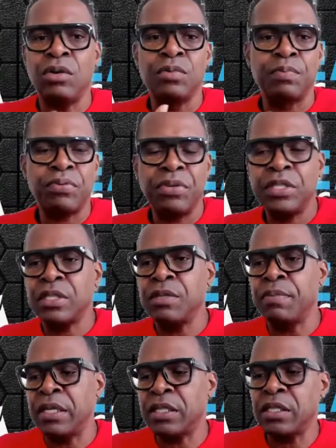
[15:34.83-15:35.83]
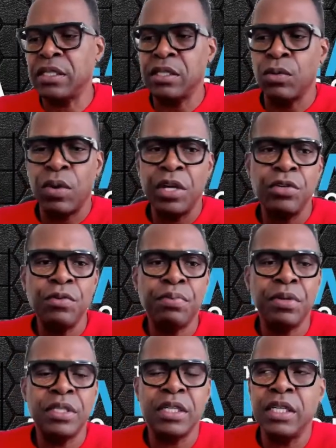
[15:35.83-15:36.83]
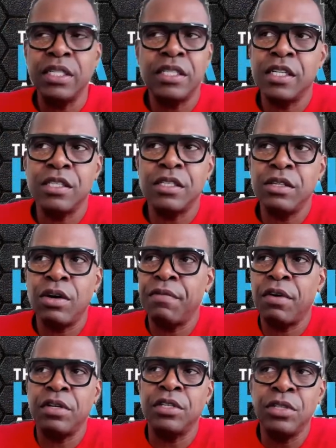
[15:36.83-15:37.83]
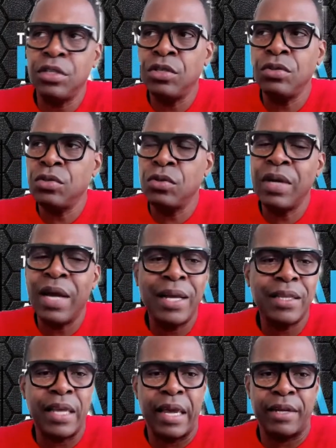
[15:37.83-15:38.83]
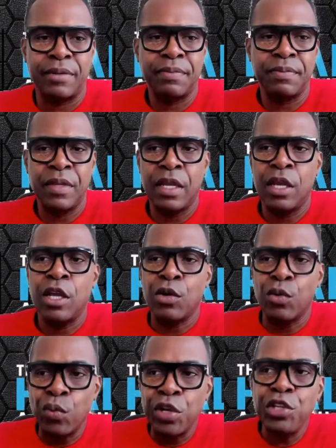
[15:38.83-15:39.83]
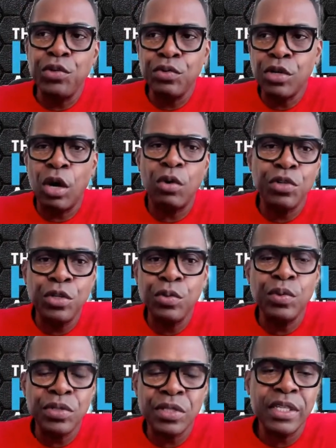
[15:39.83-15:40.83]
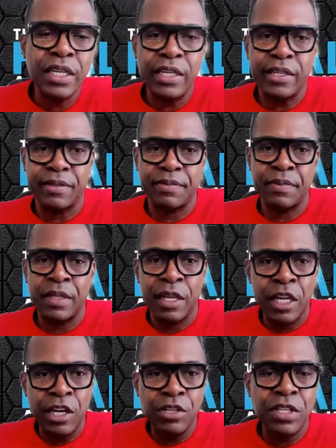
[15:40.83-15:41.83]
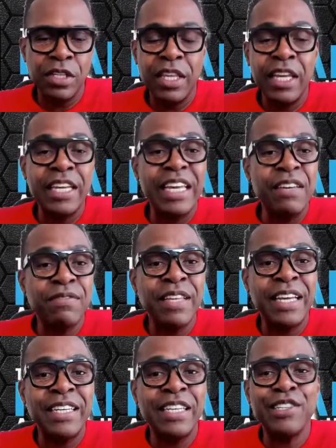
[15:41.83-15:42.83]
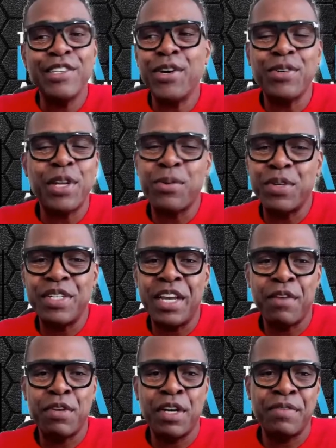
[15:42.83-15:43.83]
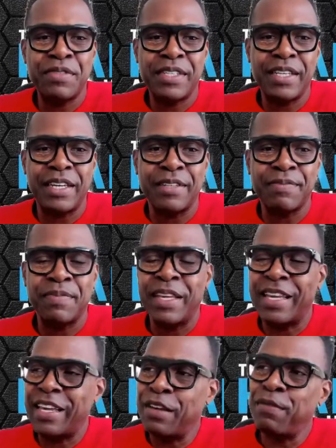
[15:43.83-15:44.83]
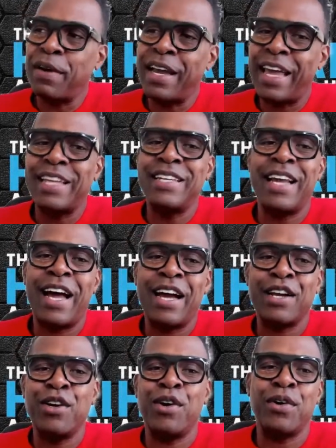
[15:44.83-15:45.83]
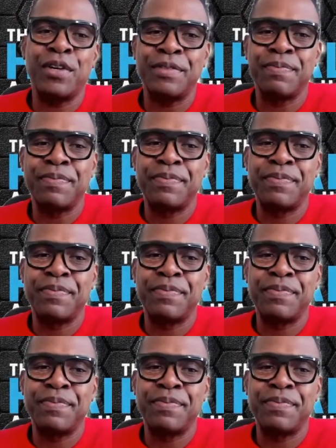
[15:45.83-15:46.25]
preach the message the way you preach it. He says, no, you got that. When you go, you will see. Here's the thing. If they didn't go, they would never have seen. If I had not gone